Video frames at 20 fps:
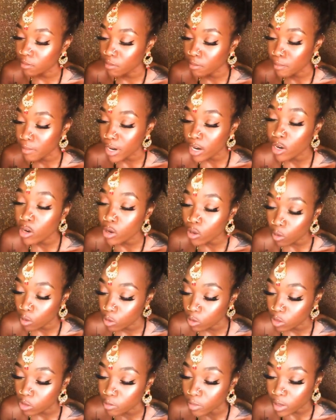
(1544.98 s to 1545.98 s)

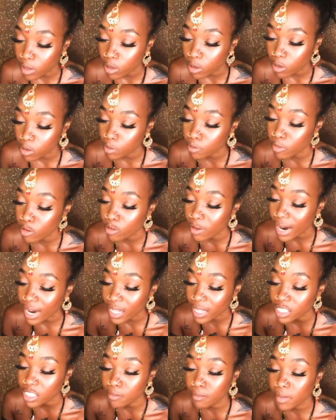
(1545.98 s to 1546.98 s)
miraculous
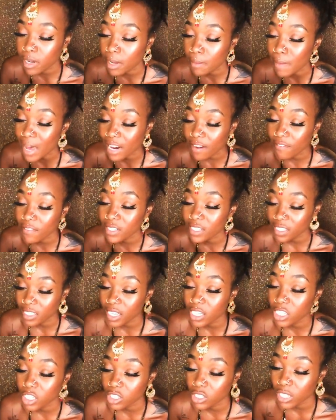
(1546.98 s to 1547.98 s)

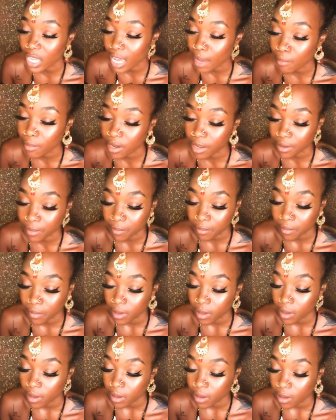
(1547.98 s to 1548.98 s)
manifestations happening.
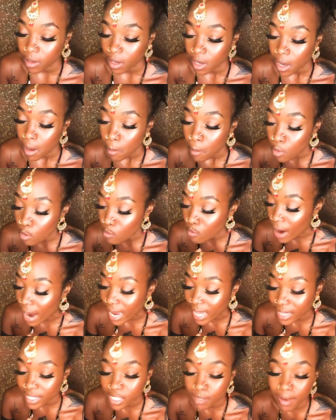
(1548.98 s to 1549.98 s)

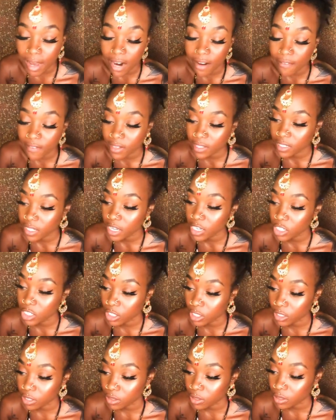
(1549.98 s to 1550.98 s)
Miraculous
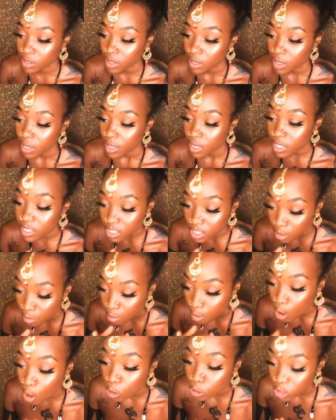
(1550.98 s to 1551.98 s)
manifestations. This is the
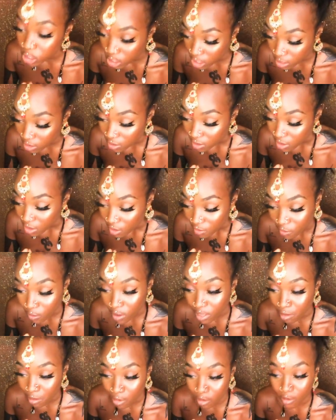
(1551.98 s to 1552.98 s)
potion for
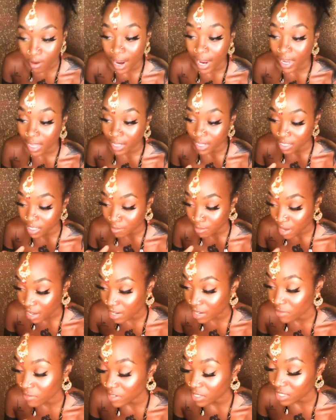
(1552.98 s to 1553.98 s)
the miraculous
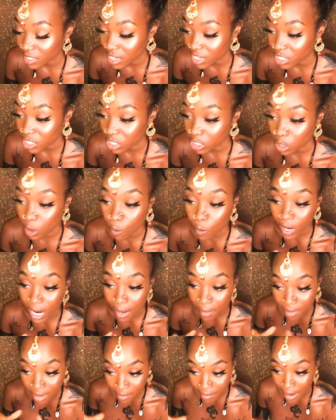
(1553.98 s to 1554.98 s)
manifestation. So what I
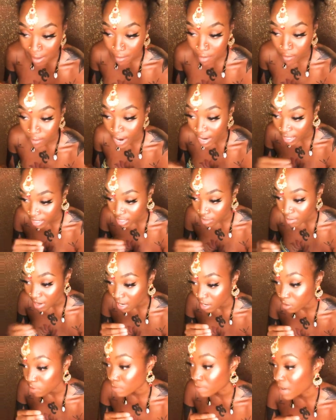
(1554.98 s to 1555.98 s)
mean by miraculous
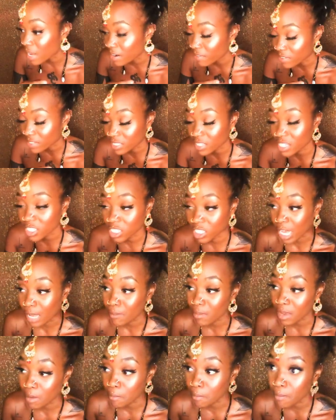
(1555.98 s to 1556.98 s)
manifestations, I
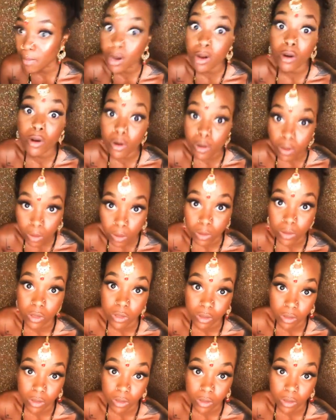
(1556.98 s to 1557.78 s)
mean miracles.